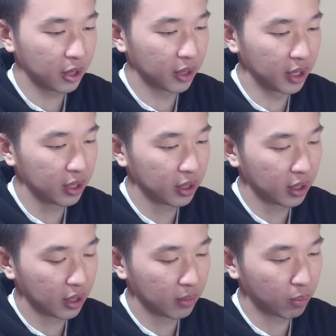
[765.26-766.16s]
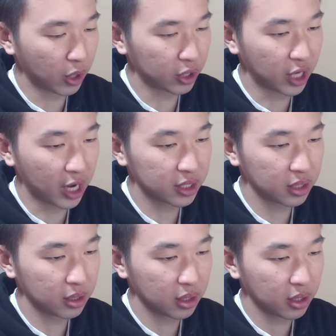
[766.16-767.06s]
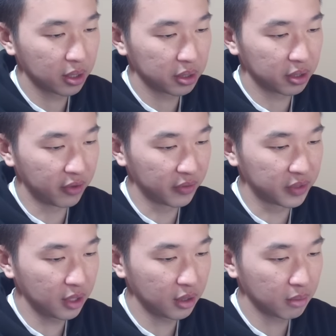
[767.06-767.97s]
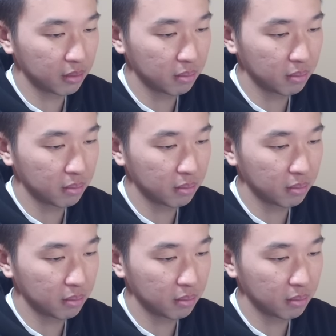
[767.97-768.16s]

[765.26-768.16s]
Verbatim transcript: All right. Mark Jackson to 50.